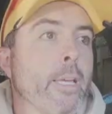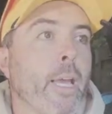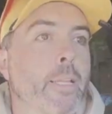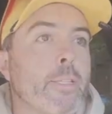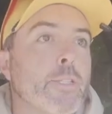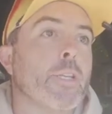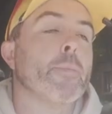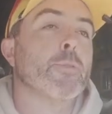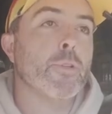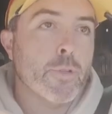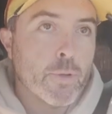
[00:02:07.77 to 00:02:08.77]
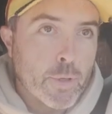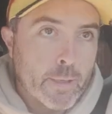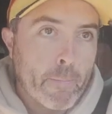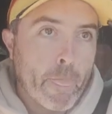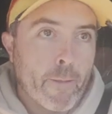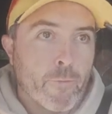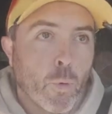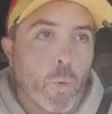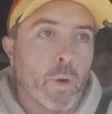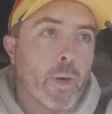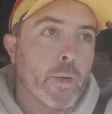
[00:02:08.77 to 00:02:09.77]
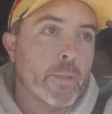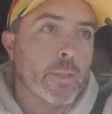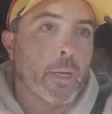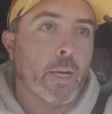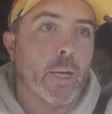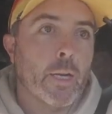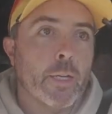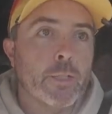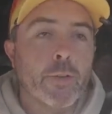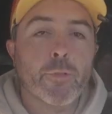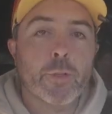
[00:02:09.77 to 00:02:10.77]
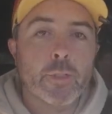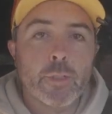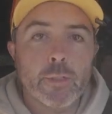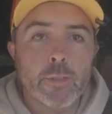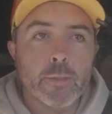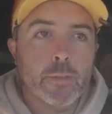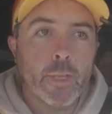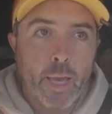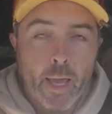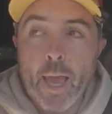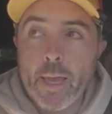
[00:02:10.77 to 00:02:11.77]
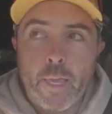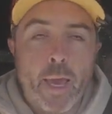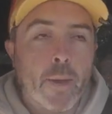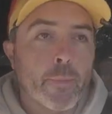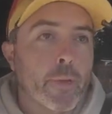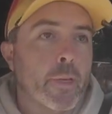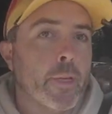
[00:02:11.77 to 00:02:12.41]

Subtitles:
and substitute it for a different A cam.